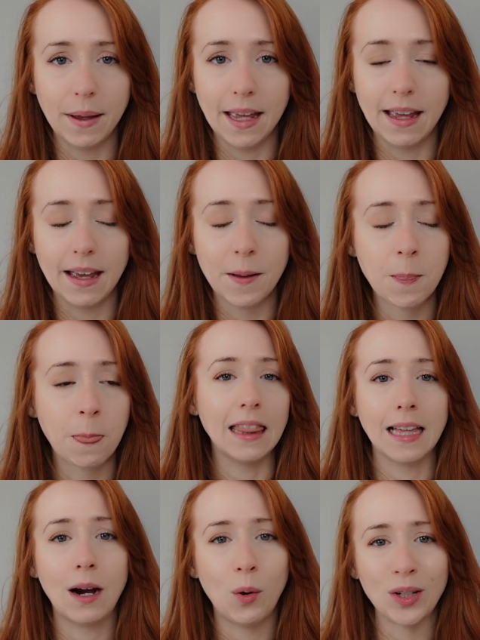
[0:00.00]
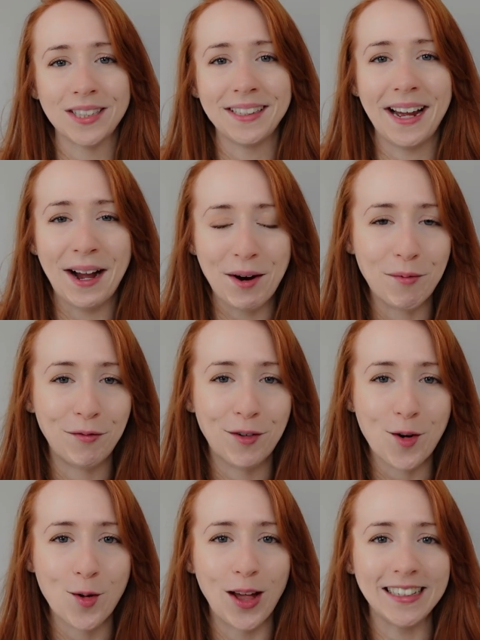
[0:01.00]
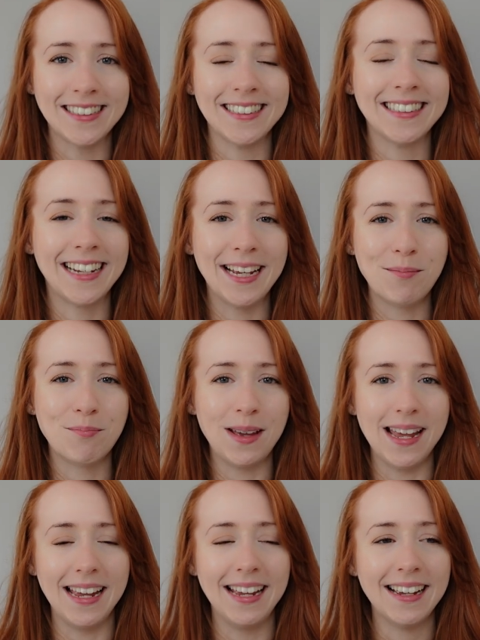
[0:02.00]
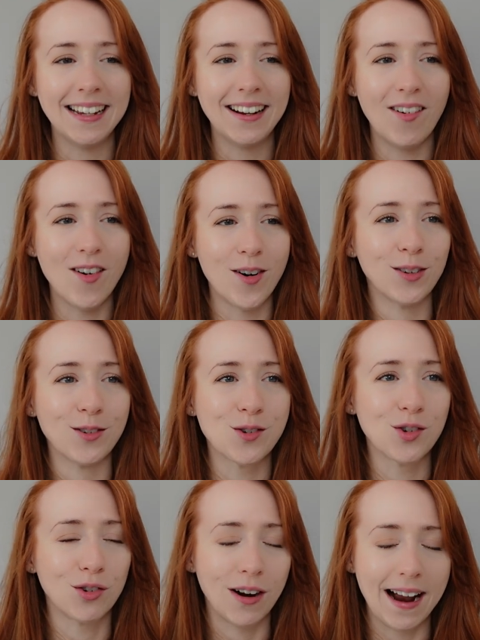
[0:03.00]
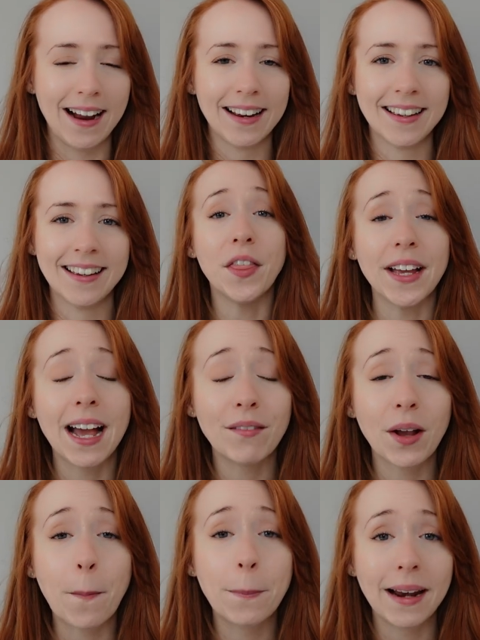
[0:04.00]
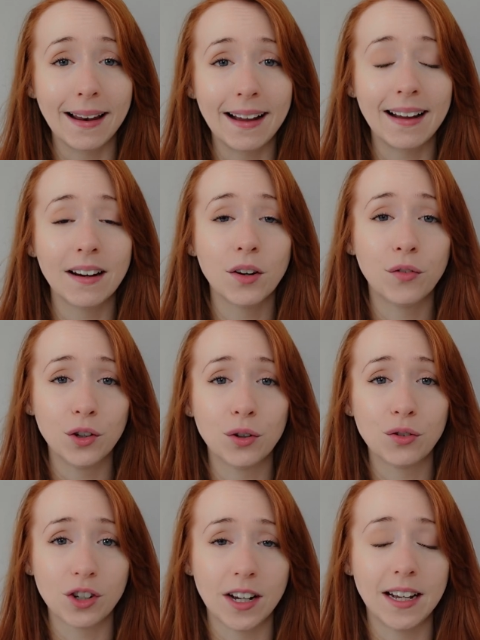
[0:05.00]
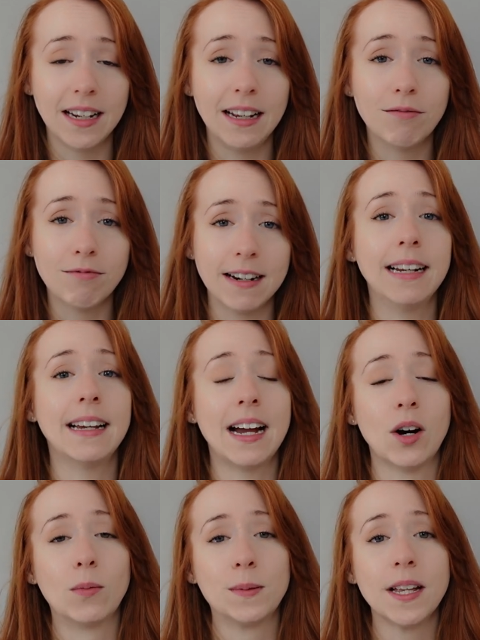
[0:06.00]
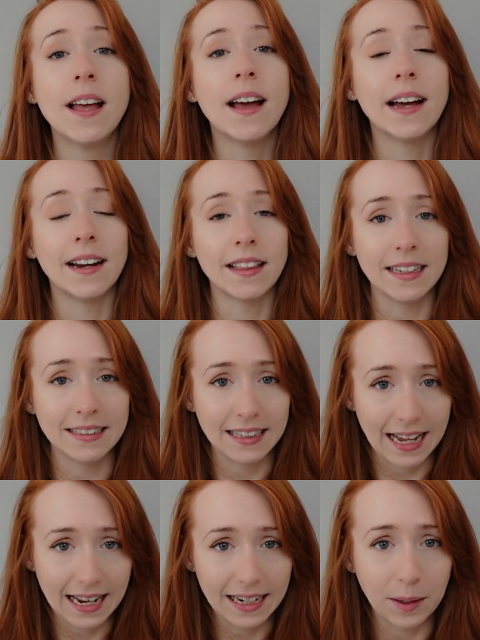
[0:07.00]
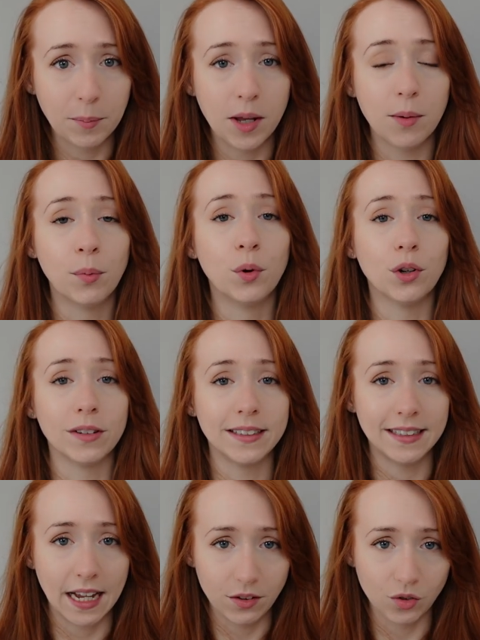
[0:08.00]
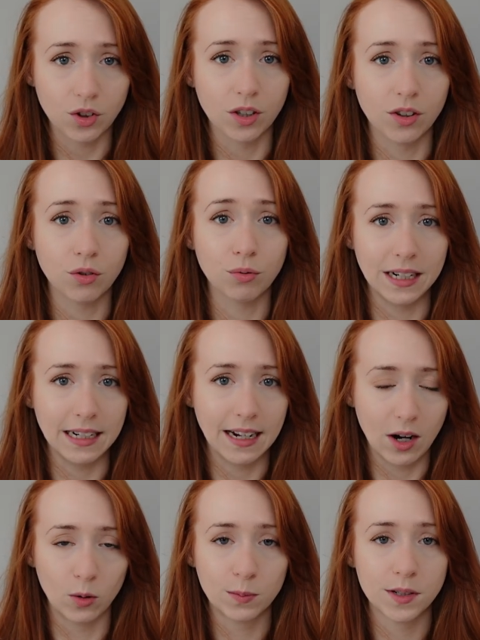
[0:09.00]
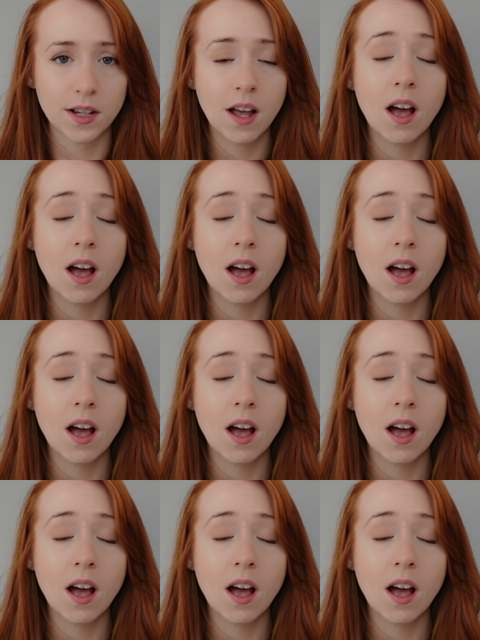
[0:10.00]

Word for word: beer, and that wasn't helpful. That didn't keep me on track. I think having a plan for your journey really helps, and I think telling people your intentions really helps.